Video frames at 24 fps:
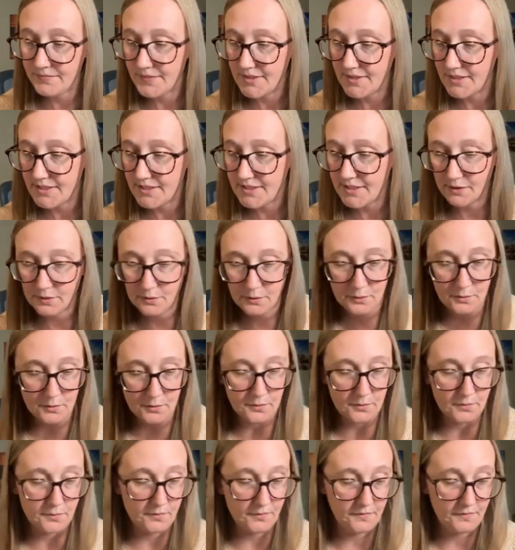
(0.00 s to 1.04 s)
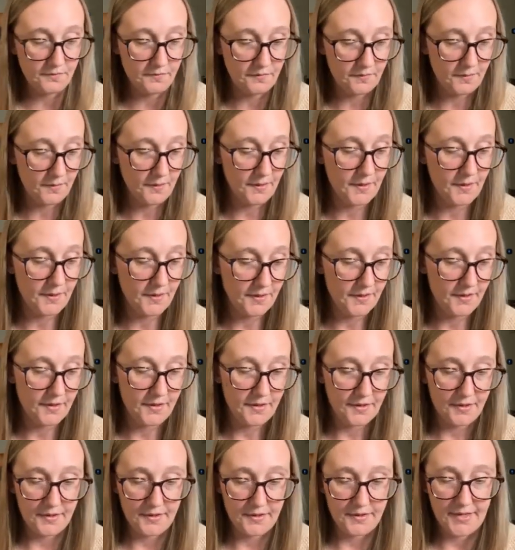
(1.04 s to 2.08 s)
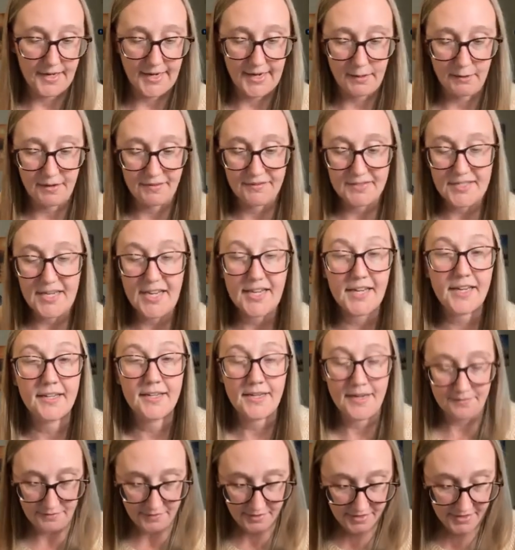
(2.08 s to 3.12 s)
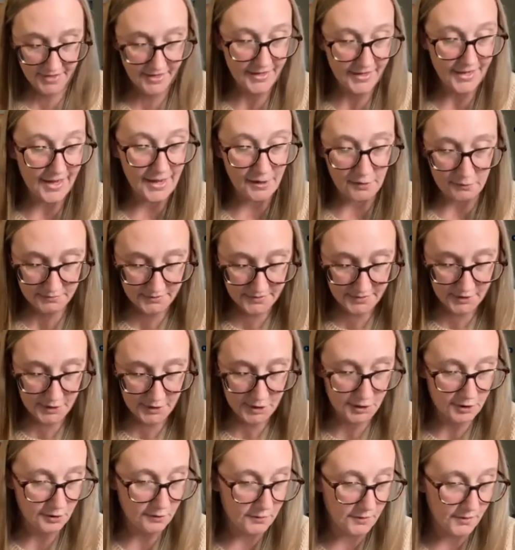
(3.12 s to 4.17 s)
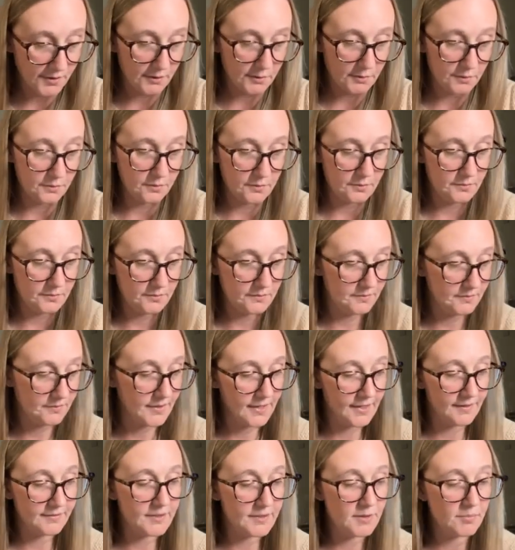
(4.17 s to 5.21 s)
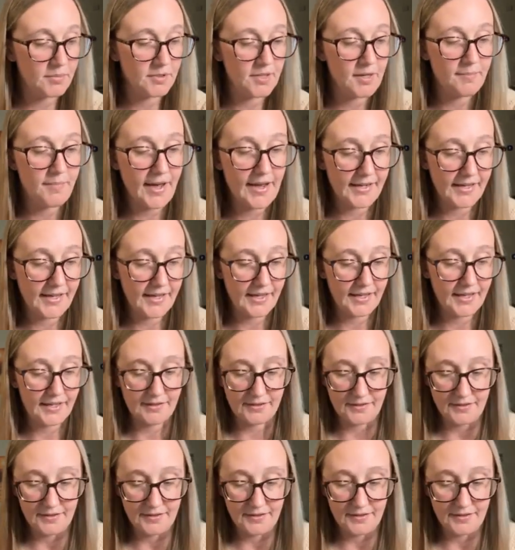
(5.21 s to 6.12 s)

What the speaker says: So now I've taken everything out to show you. I'll have to put it back in.